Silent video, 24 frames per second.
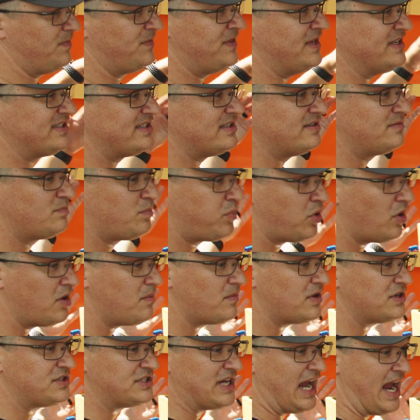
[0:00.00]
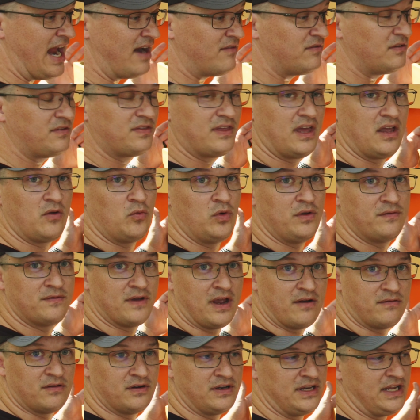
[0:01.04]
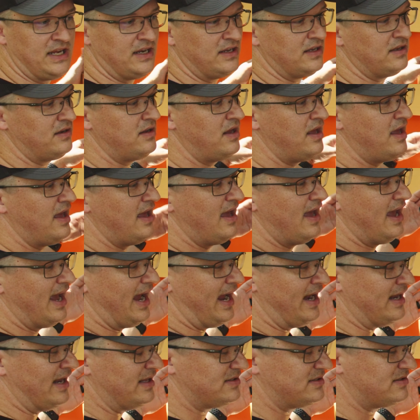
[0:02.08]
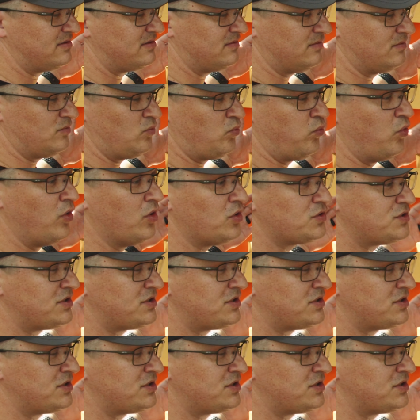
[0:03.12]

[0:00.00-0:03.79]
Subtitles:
This is pretty much everything we've ever needed, and it's real